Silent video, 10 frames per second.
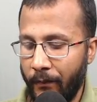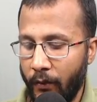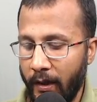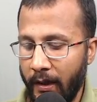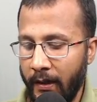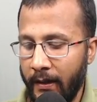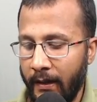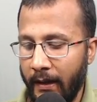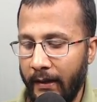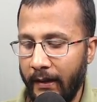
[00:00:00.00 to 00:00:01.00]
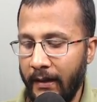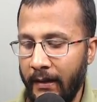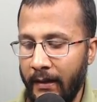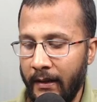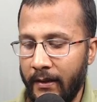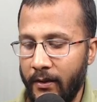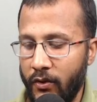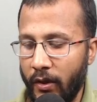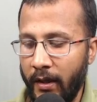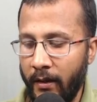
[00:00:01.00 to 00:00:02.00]
3, and then
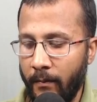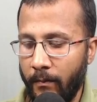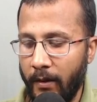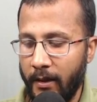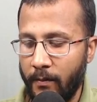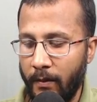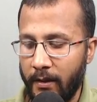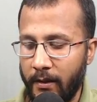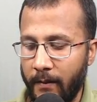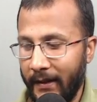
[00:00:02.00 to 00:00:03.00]
j plus plus.